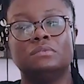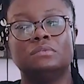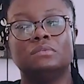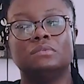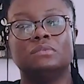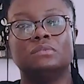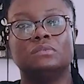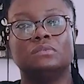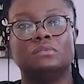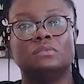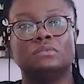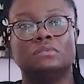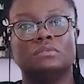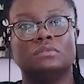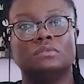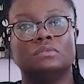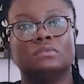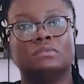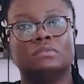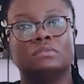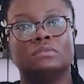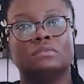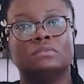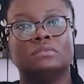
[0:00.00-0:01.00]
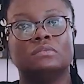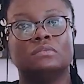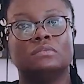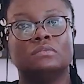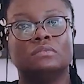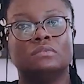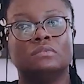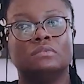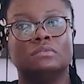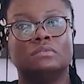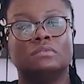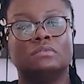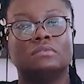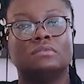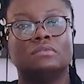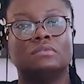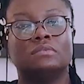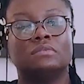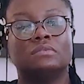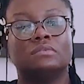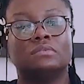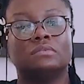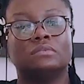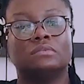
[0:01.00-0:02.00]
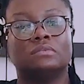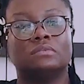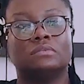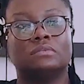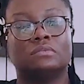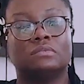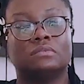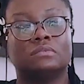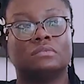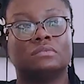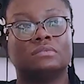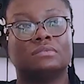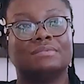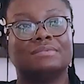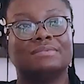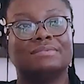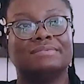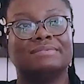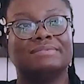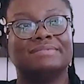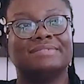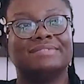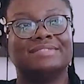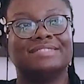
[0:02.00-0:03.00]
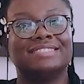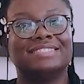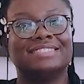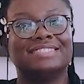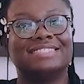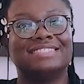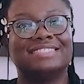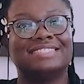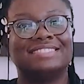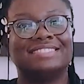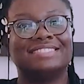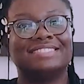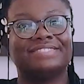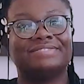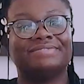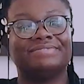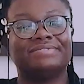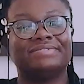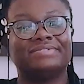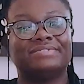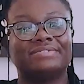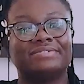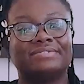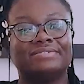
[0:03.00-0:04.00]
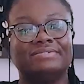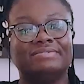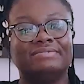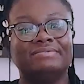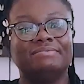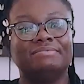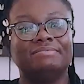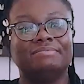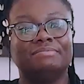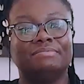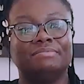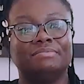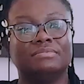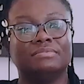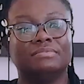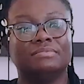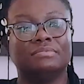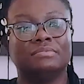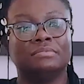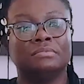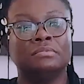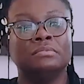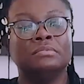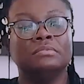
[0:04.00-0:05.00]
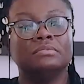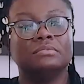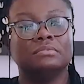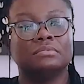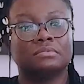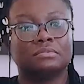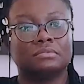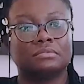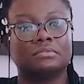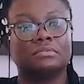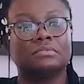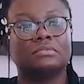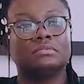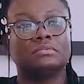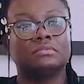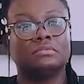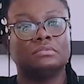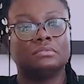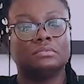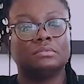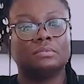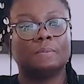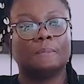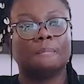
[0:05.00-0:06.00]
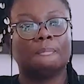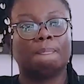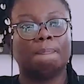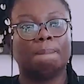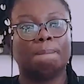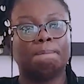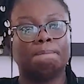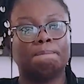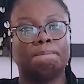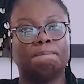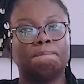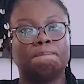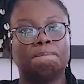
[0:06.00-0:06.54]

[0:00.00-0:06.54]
(silent)